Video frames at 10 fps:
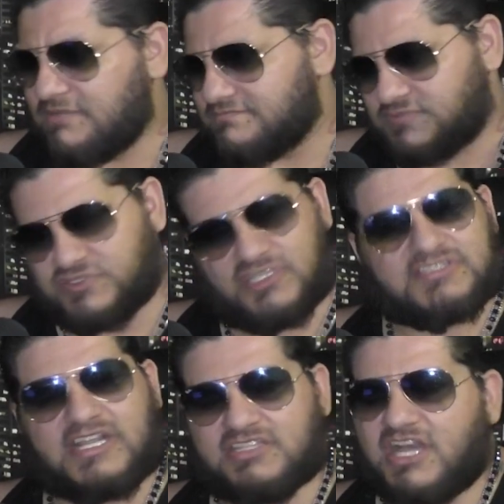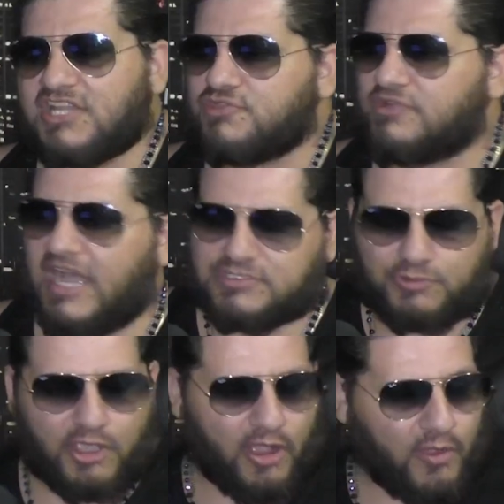Just like a lot of you guys,
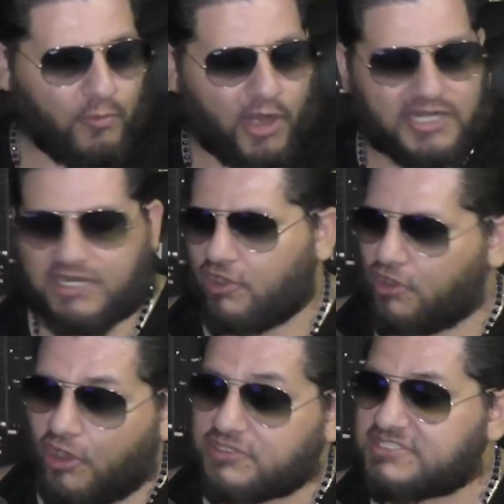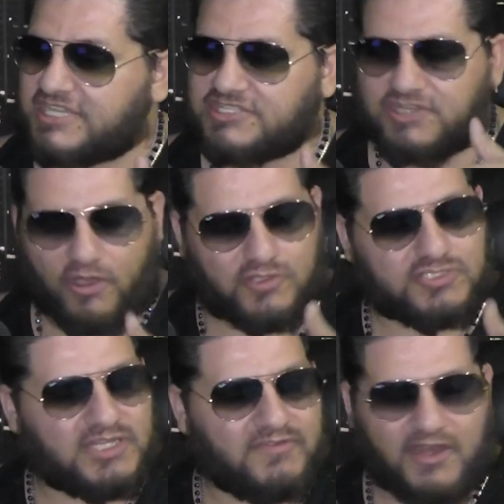we all wanted, our hearts said Charles
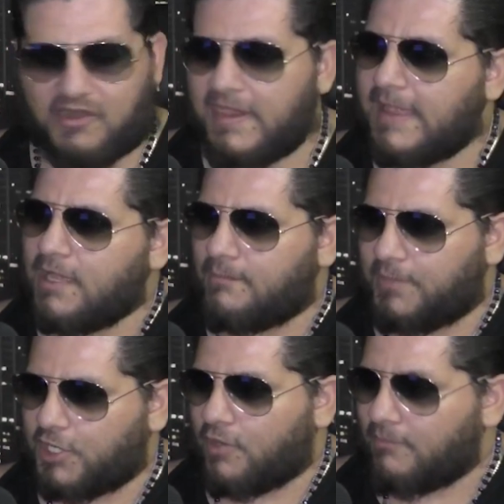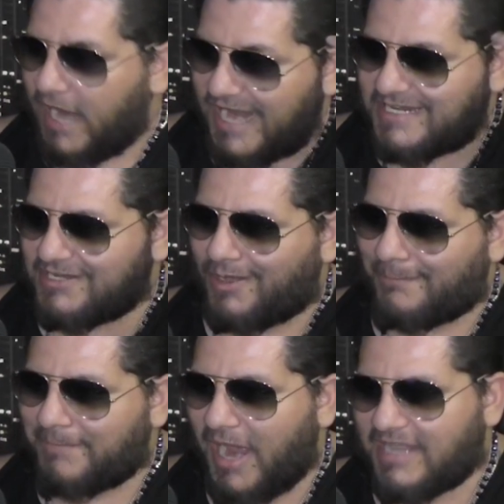Oliveira, but our mind and our
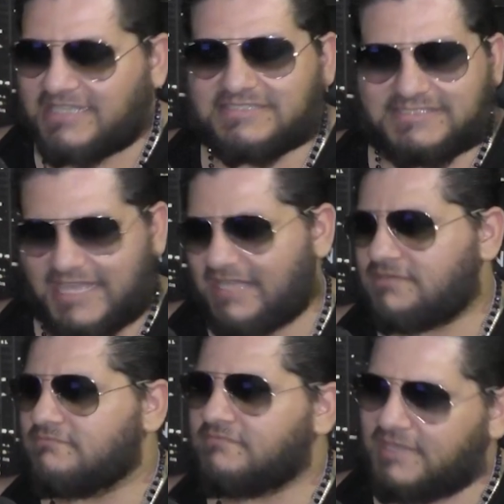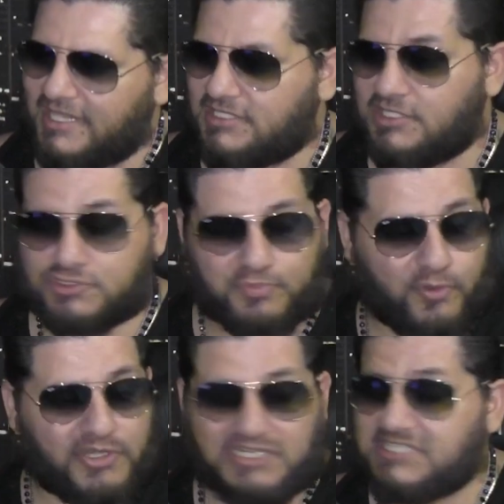pockets said Ilia
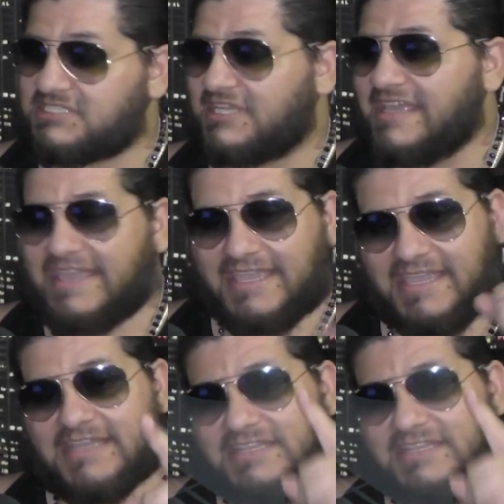Dominated. Listen, Ilia